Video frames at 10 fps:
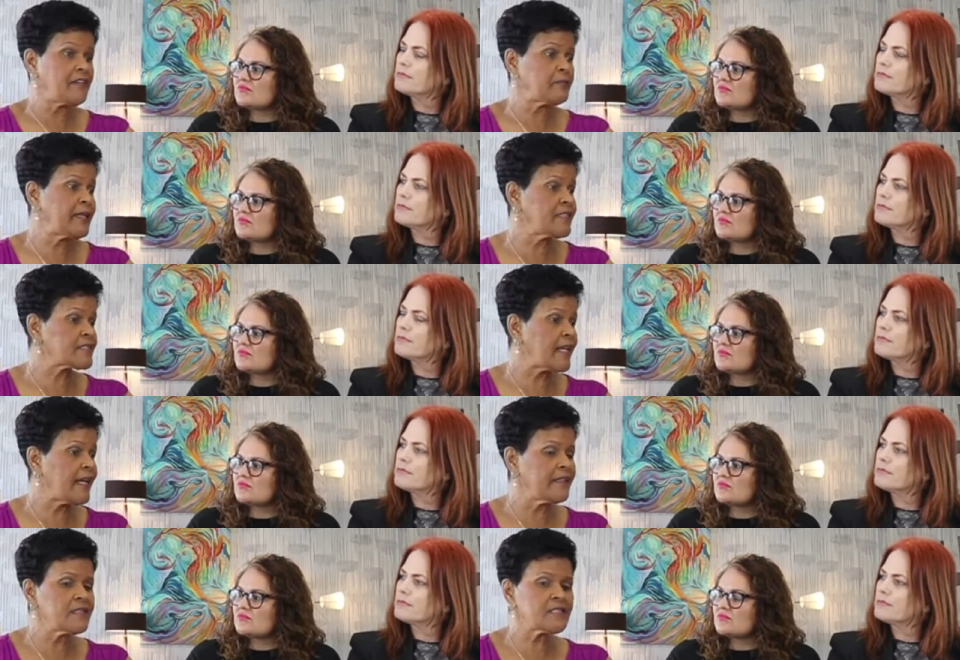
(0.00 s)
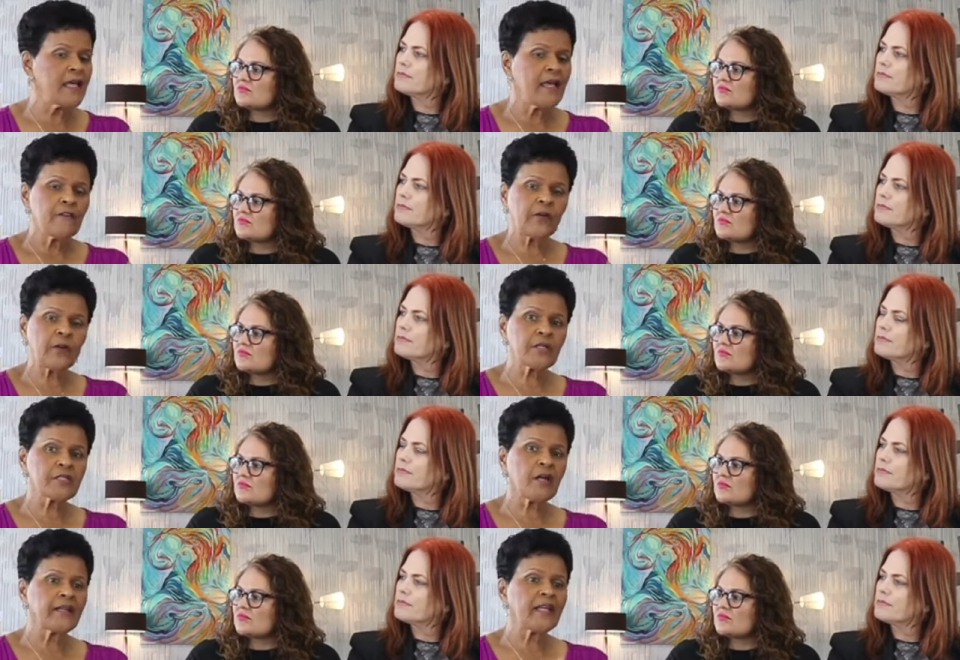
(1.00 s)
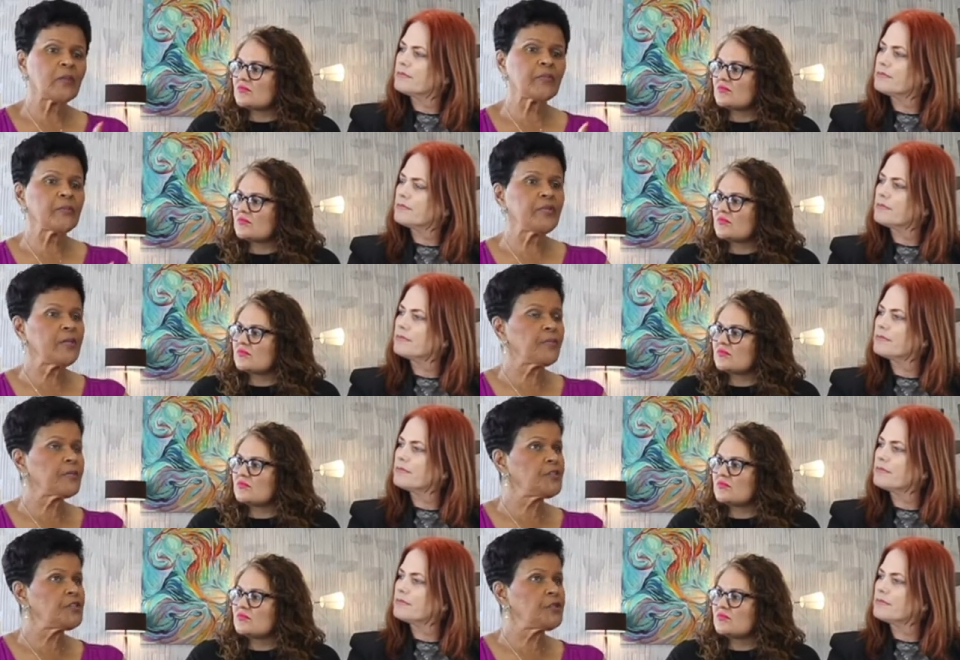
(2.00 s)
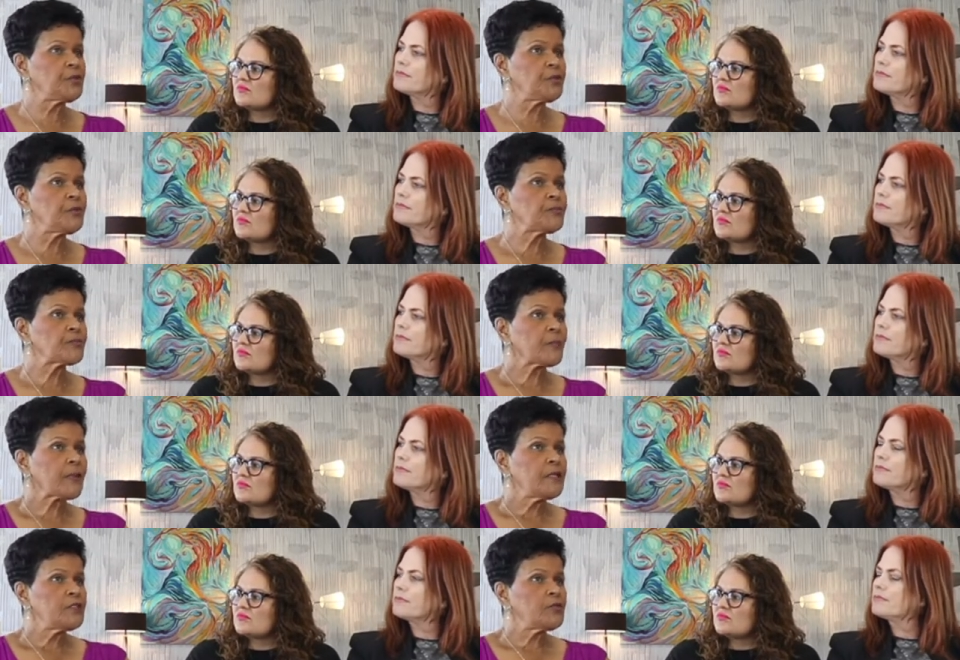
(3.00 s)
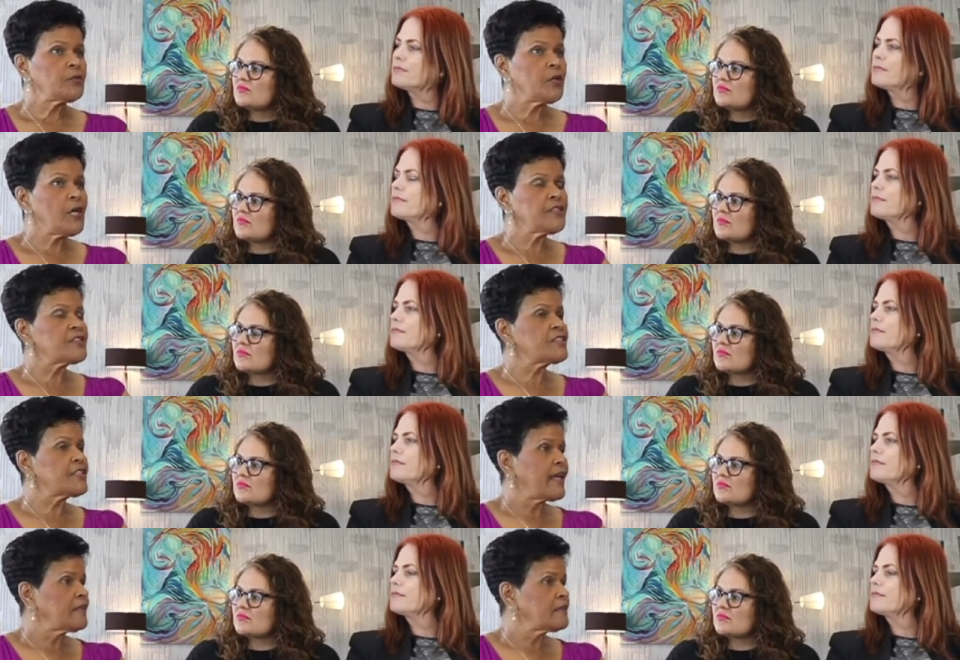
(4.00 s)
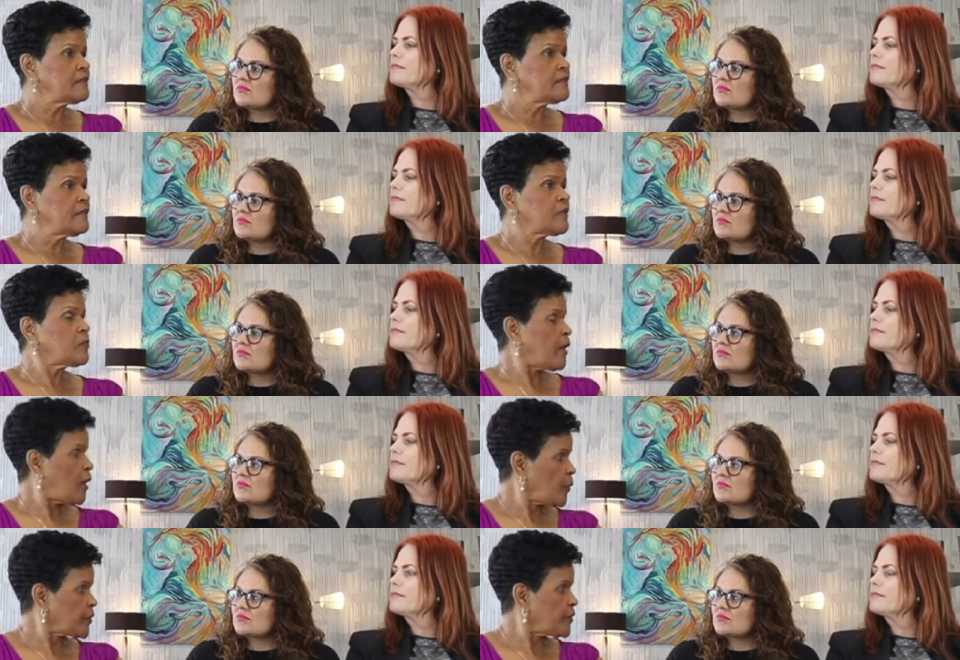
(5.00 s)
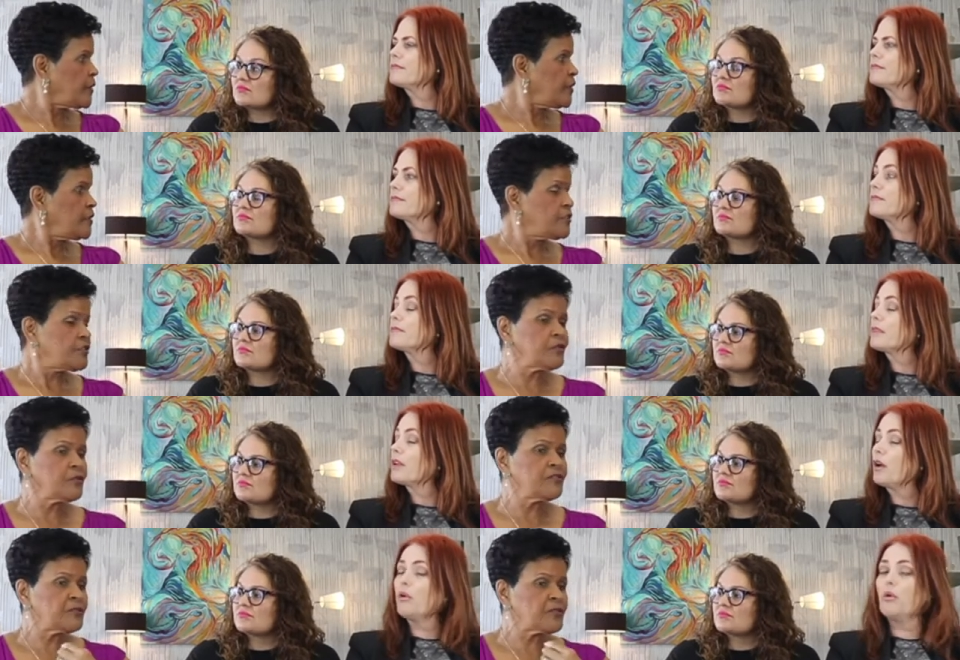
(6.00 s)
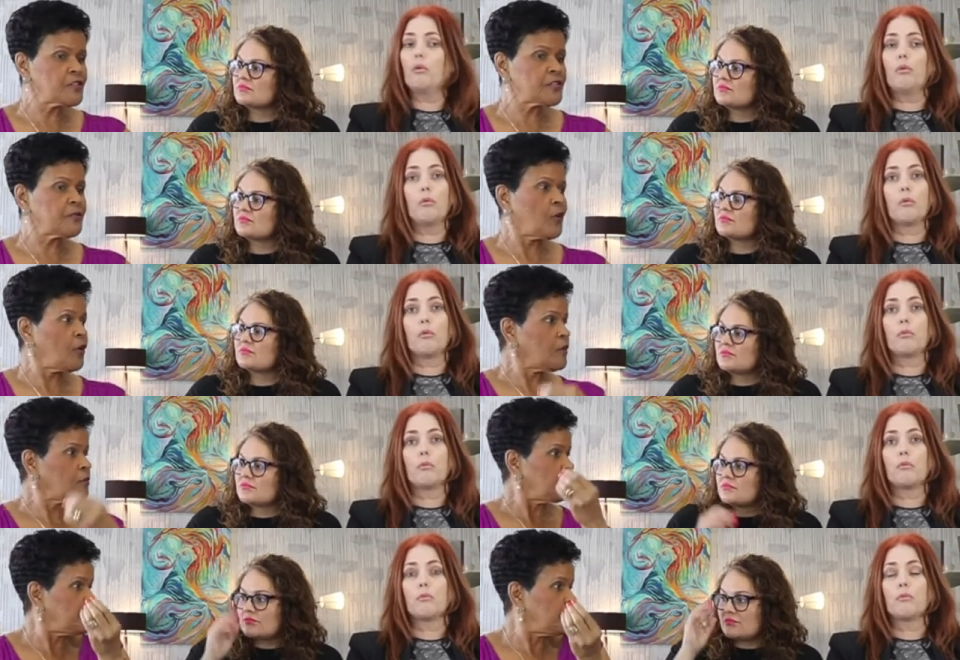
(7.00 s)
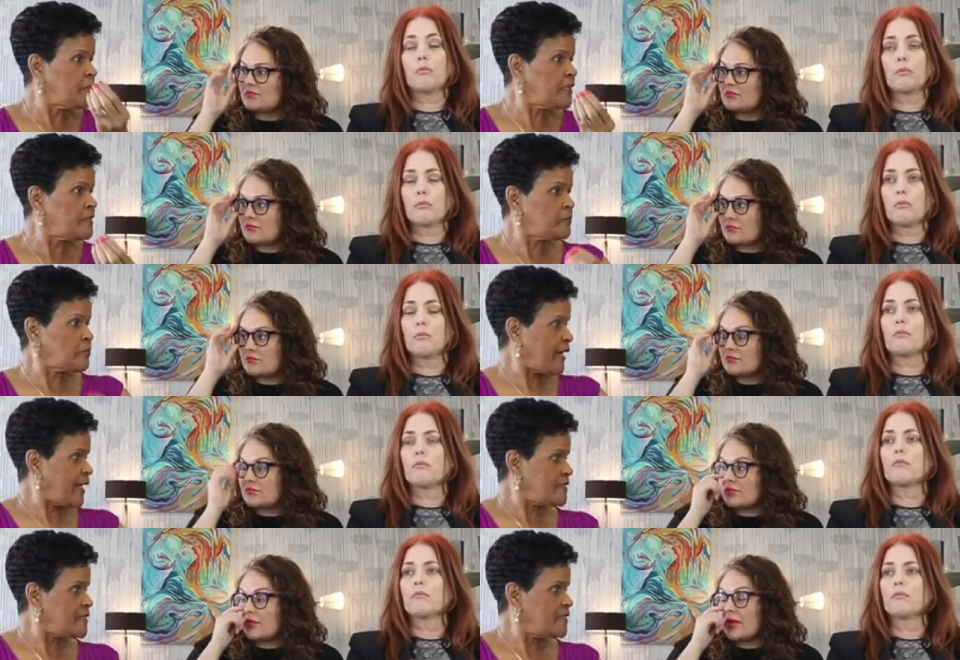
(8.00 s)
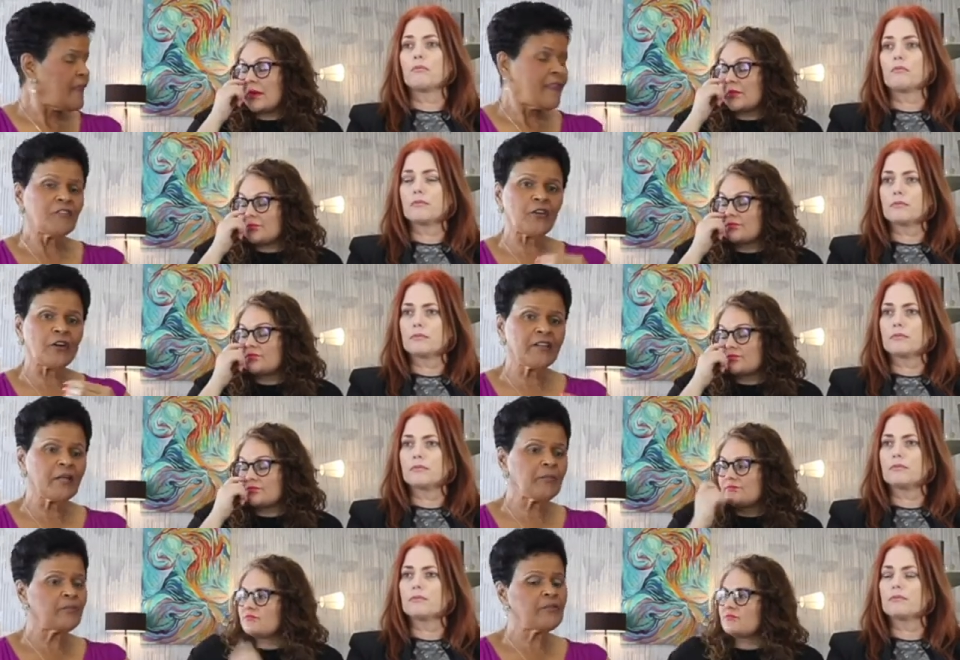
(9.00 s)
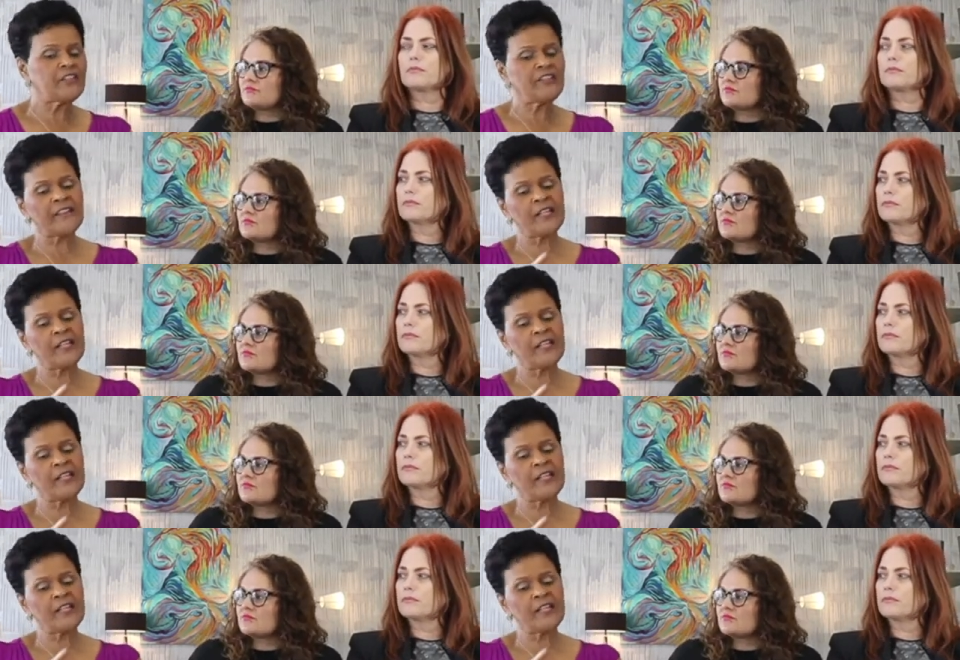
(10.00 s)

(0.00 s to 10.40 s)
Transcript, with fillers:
Speaker 1: have men as clients. Focus on helping people to to understand their power. Mm. To first Ooh. of all build a brand. Right. Follow their if you